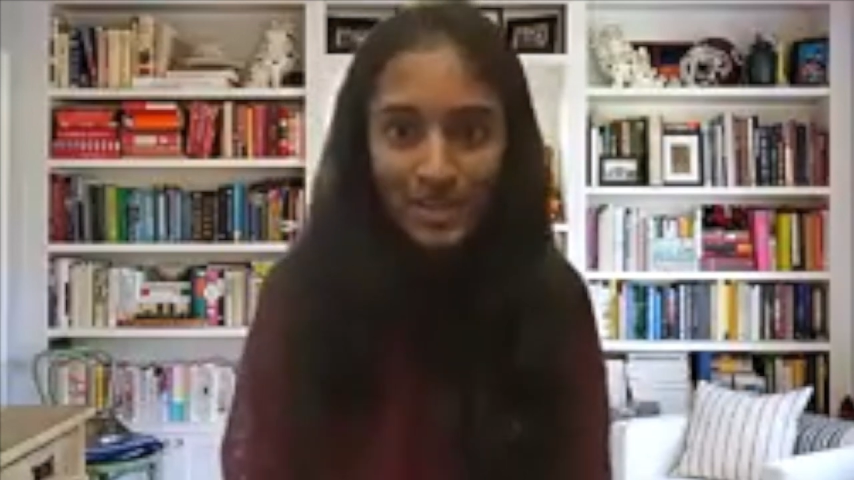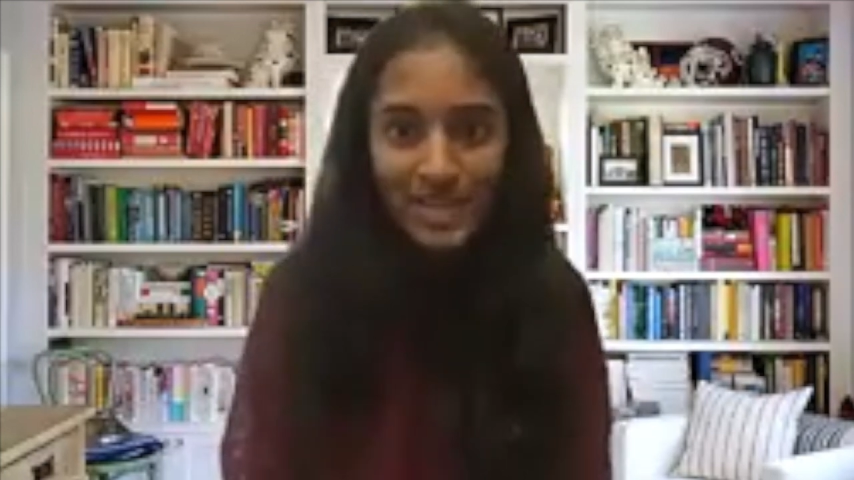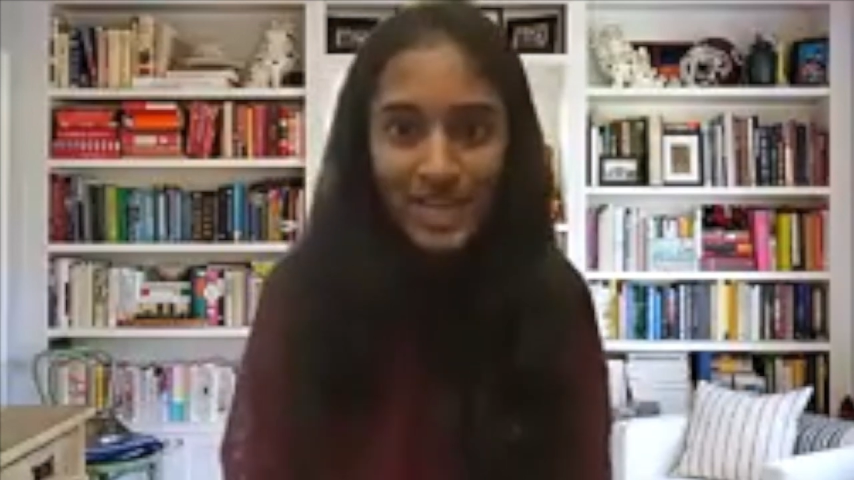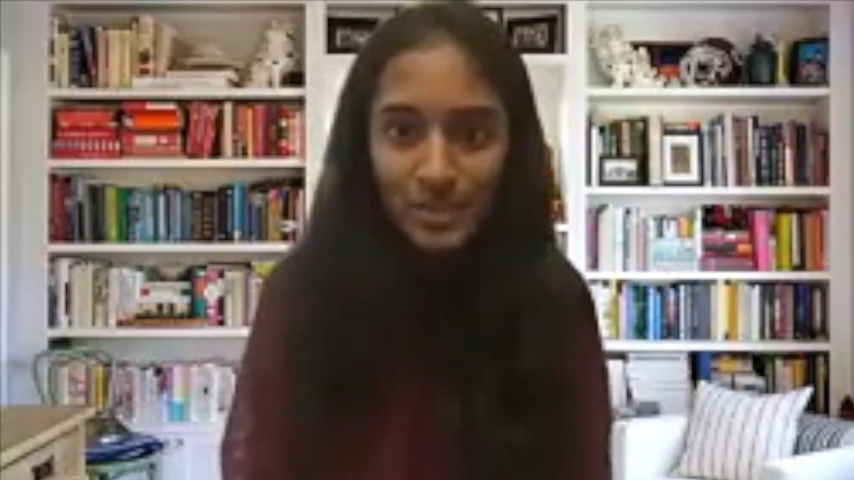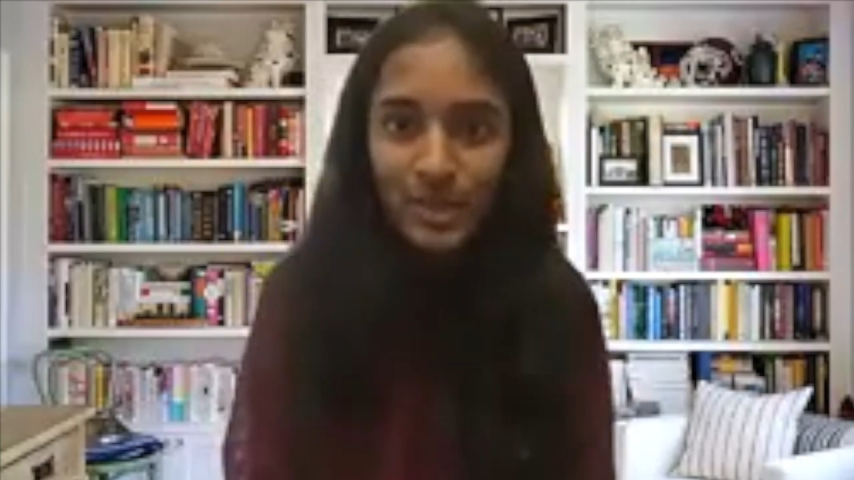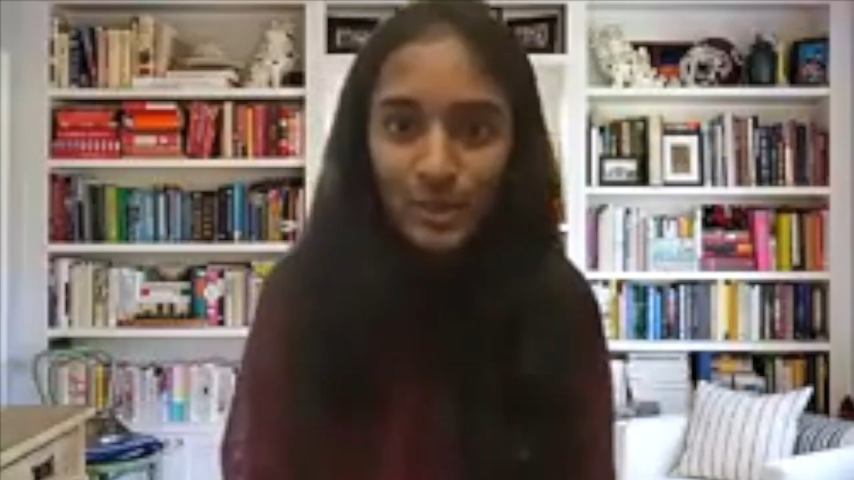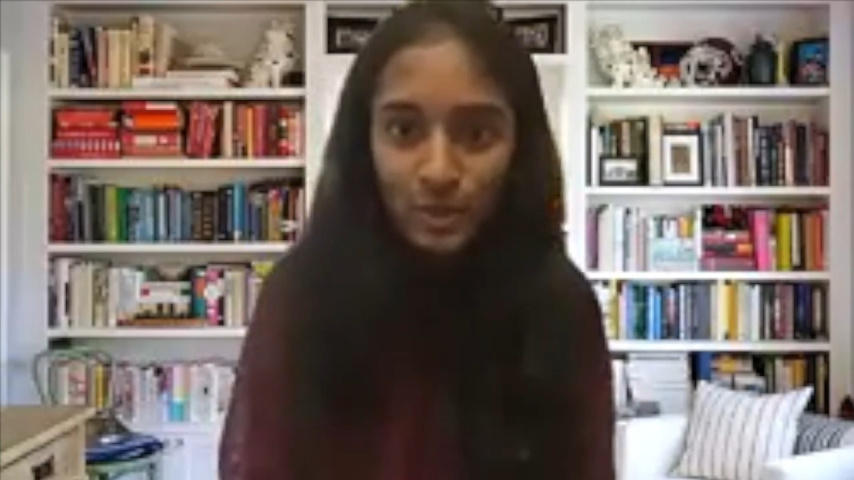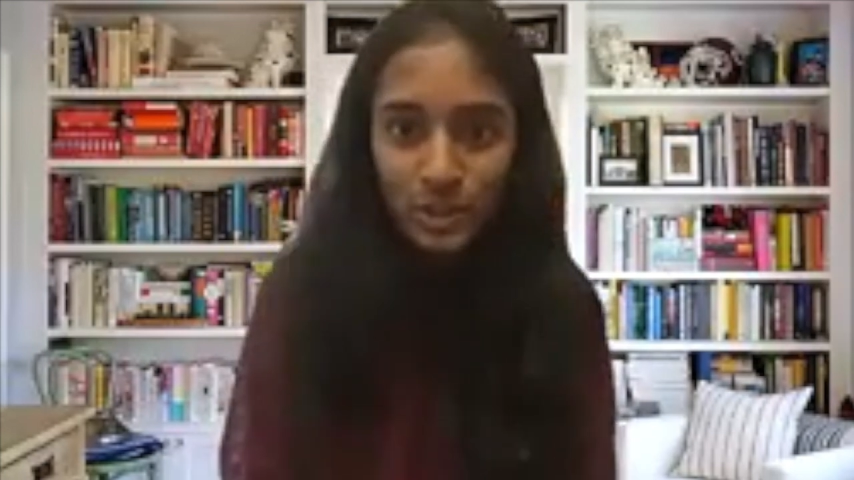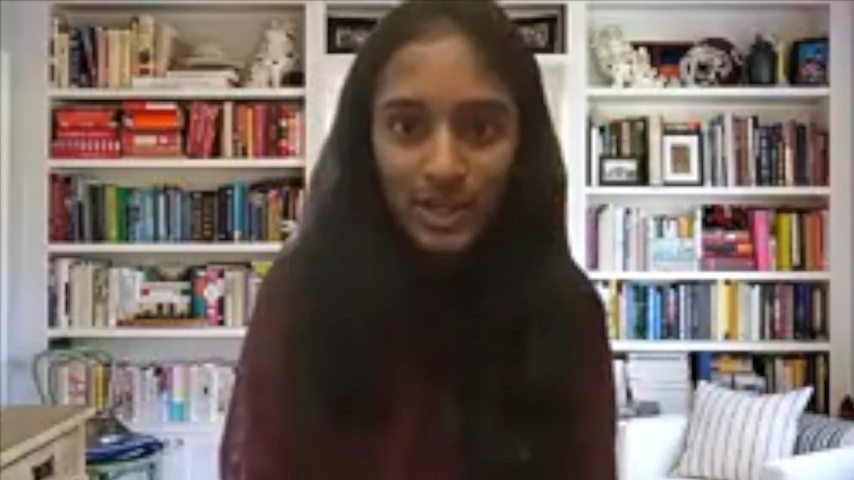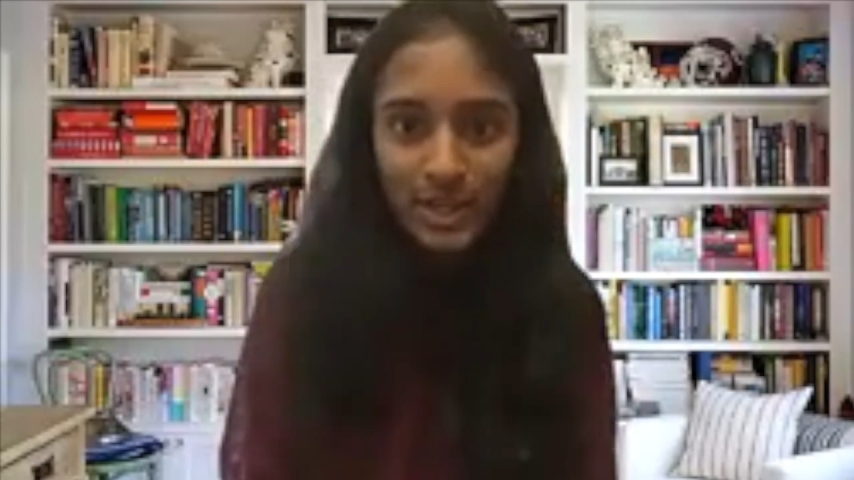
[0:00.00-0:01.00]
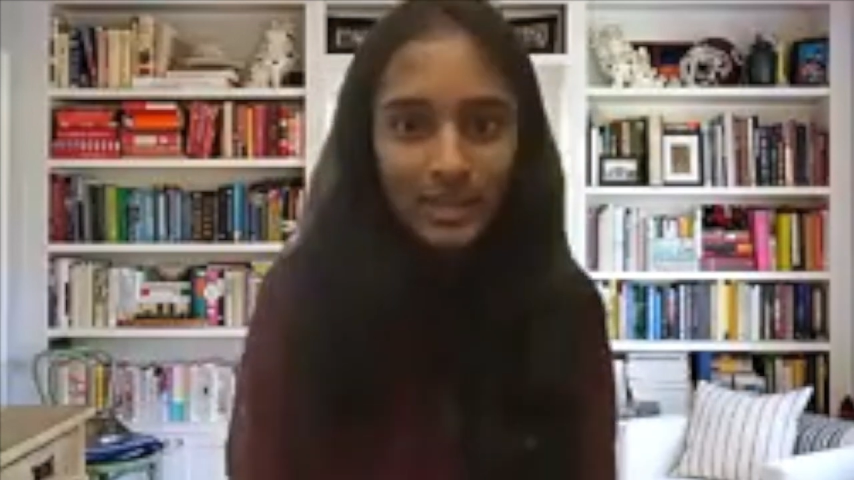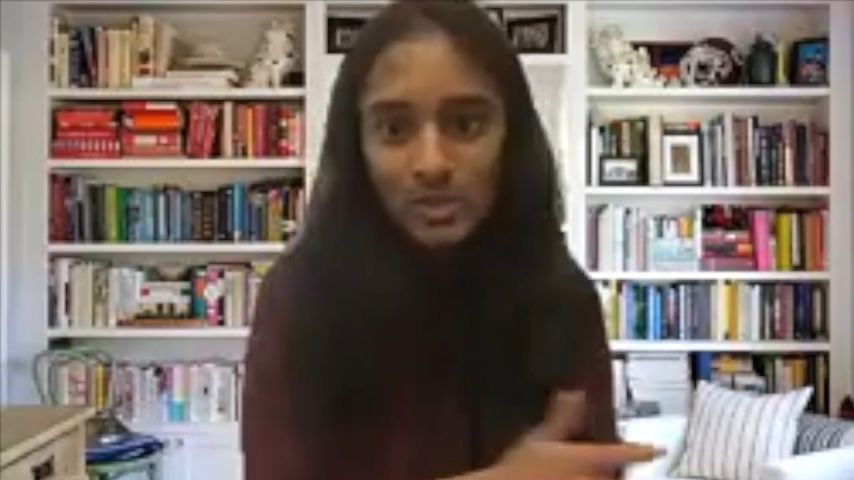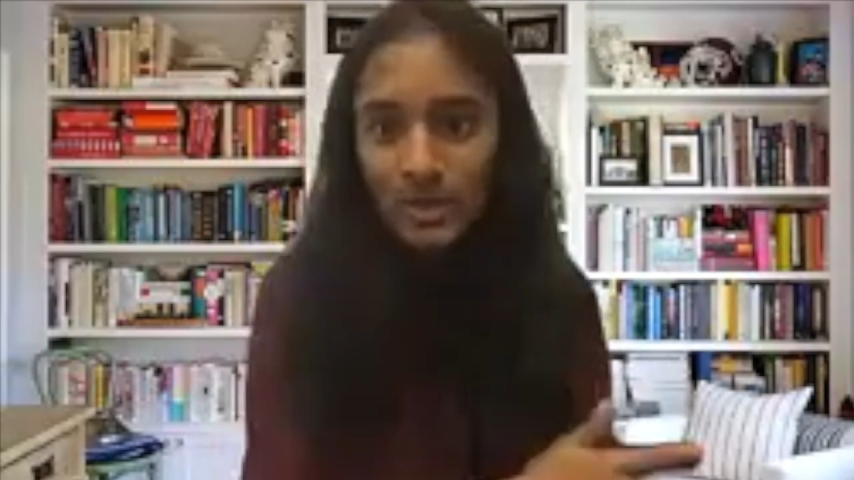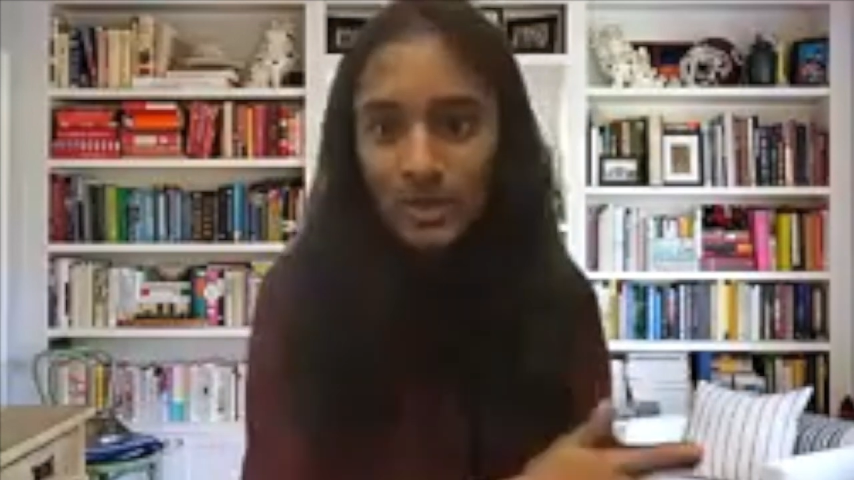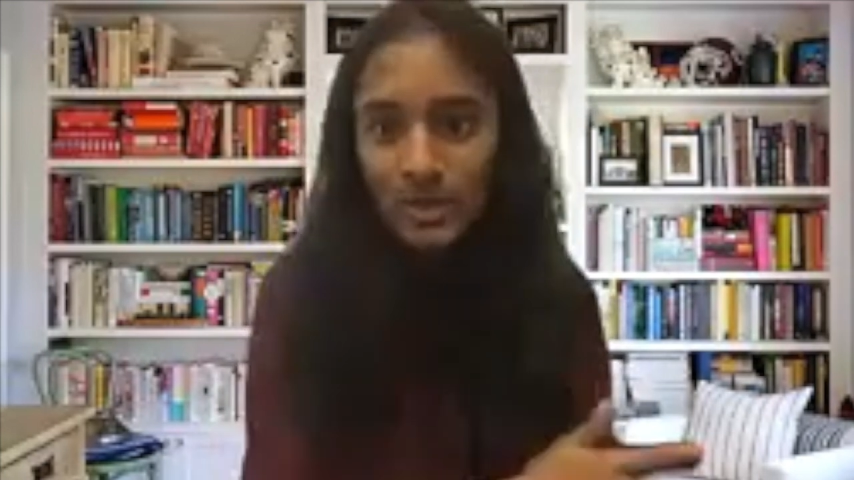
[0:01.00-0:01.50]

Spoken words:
That's where you shine. That's where you